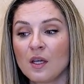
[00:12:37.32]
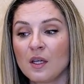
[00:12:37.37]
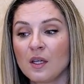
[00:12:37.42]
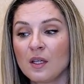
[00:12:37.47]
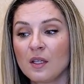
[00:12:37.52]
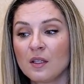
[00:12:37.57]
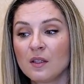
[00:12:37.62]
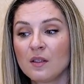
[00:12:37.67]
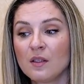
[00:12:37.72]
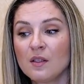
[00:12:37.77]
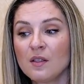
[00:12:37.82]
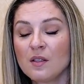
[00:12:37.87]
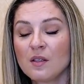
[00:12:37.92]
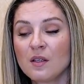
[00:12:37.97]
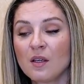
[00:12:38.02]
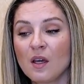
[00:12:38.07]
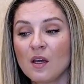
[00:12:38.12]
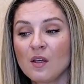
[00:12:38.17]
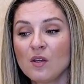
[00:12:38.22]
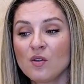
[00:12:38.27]
In this
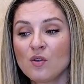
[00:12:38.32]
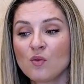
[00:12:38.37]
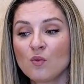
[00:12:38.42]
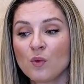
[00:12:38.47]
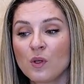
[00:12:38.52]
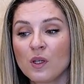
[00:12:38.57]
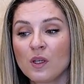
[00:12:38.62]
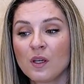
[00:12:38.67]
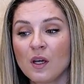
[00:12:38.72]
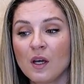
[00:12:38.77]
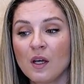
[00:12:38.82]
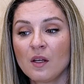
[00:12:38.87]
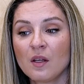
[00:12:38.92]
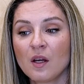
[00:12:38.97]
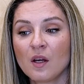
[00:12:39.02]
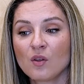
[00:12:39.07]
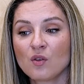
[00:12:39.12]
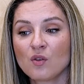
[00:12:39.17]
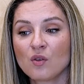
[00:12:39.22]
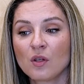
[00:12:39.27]
case, we can
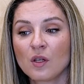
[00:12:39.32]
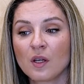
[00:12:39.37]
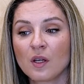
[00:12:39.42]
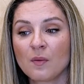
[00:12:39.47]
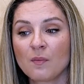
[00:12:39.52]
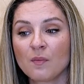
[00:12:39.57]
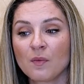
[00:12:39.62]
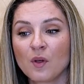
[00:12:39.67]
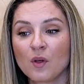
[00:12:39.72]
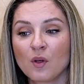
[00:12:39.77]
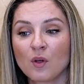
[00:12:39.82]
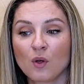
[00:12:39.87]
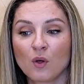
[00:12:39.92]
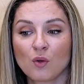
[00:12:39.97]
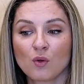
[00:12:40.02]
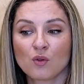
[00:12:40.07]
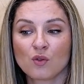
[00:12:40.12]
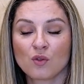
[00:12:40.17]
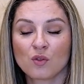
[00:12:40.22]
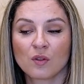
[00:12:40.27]
actually
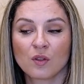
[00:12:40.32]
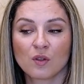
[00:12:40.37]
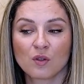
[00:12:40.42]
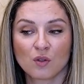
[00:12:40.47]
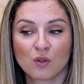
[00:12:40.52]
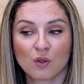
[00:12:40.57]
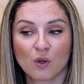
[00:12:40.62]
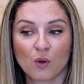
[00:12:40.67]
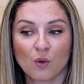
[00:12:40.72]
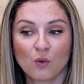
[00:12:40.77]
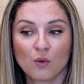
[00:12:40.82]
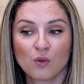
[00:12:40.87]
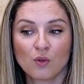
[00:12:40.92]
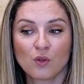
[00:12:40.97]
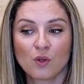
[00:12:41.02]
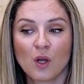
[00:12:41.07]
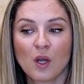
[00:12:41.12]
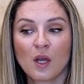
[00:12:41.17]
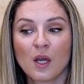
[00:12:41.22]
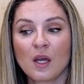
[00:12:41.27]
cross the
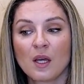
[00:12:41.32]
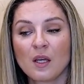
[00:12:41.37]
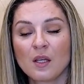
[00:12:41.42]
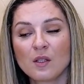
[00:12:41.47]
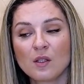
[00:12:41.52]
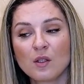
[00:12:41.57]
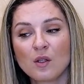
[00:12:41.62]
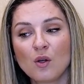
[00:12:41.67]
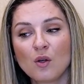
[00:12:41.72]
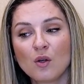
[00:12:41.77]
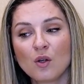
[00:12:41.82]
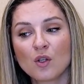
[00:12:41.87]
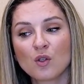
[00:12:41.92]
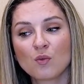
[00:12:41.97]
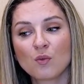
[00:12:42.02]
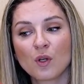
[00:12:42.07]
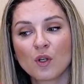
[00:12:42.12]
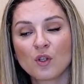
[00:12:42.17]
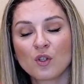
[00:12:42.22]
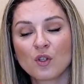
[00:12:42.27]
strokes as long as we're